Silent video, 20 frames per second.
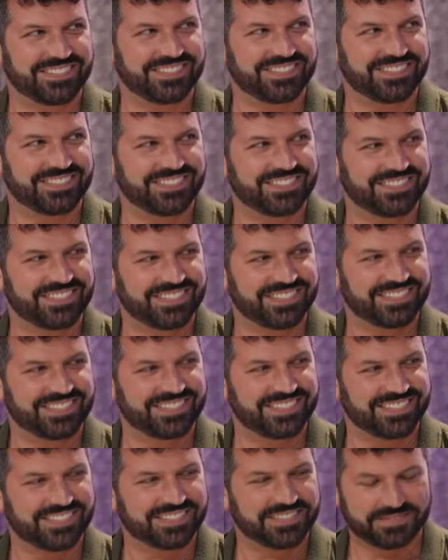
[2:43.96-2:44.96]

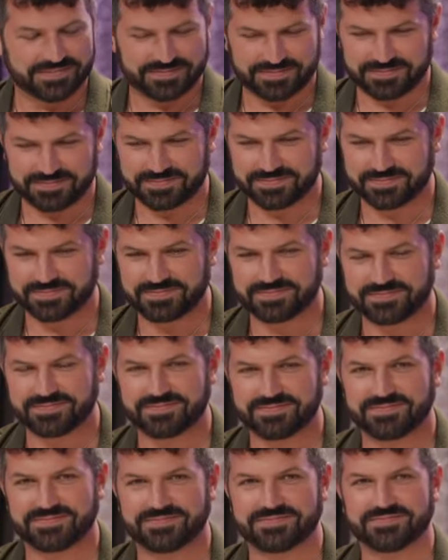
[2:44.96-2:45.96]

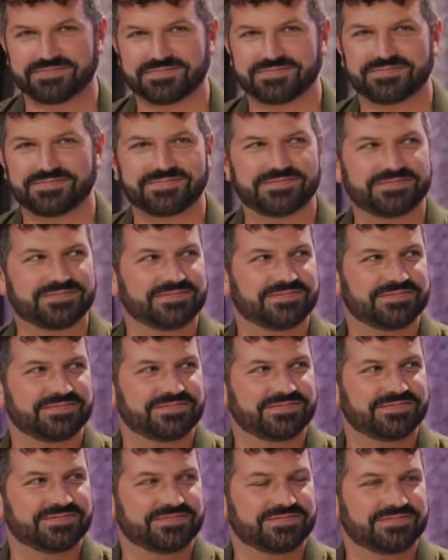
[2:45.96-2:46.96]

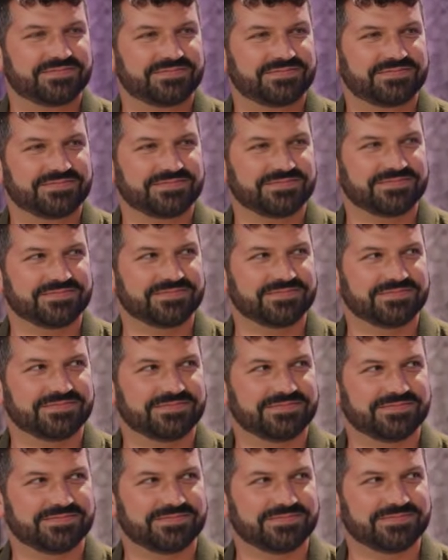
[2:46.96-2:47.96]

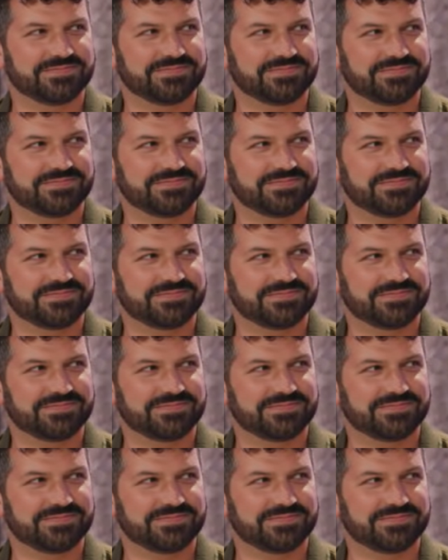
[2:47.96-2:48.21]
No words are spoken by the person on screen.